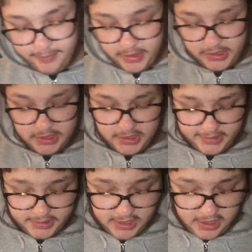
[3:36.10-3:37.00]
But it doesn't
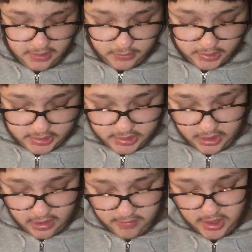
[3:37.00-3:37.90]
say when this
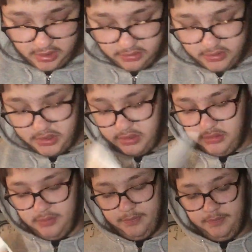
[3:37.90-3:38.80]
came
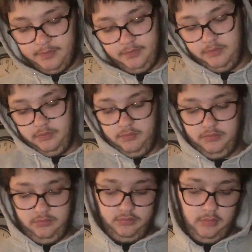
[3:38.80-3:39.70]
out.
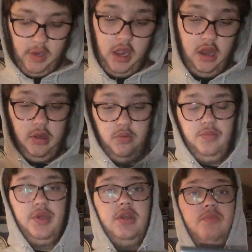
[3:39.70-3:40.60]
I
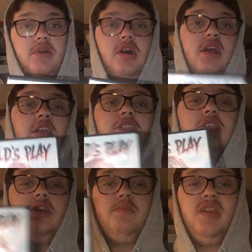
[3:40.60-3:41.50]
don't know, but it's a
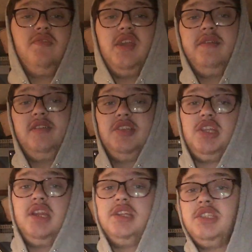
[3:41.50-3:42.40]
good movie, I've
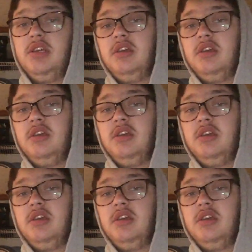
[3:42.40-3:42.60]
seen this.